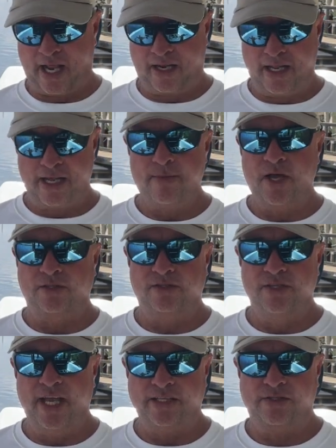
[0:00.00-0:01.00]
out an email
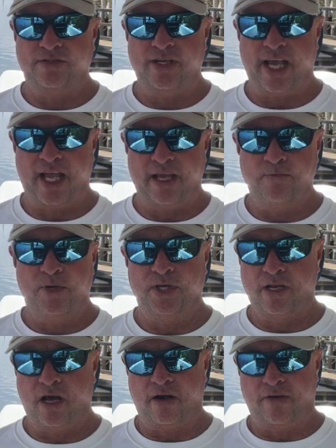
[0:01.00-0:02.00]
yesterday and put
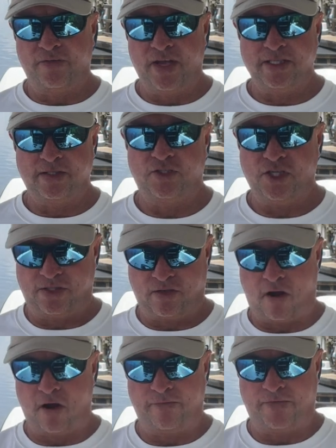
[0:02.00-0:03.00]
it on our
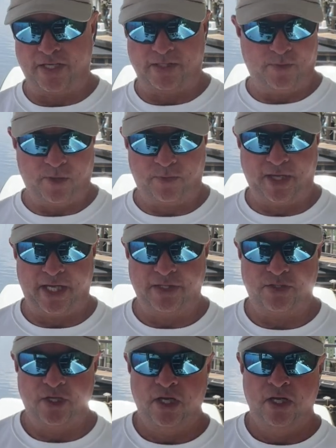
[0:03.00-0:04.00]
Facebook
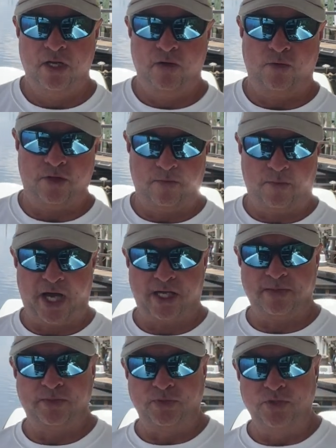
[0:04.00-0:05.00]
page, with a
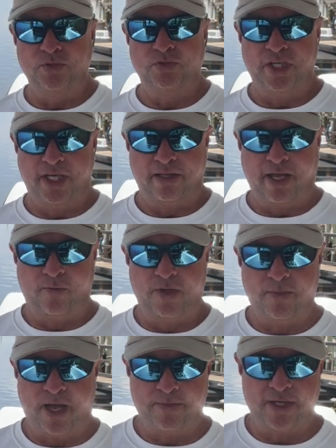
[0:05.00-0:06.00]
possible new jig that
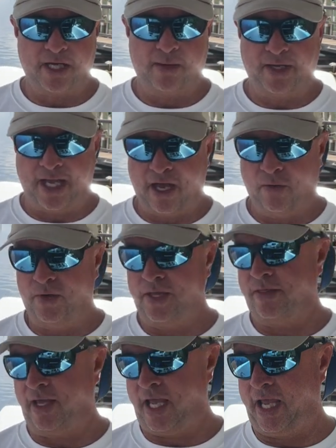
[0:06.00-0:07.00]
we might be coming out
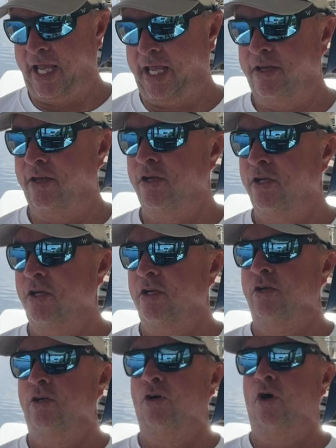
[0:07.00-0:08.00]
with. And
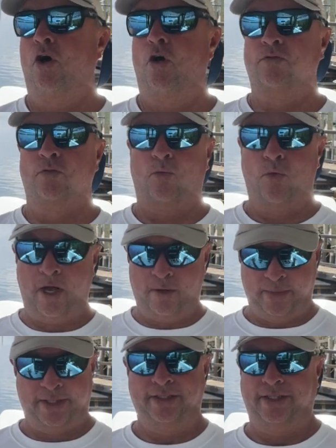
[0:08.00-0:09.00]

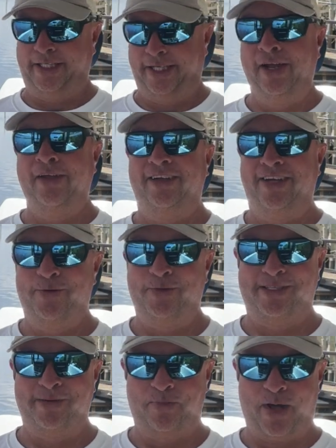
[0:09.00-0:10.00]
overwhelmingly, it
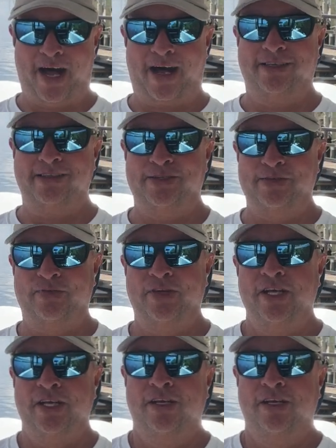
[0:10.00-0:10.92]
was a positive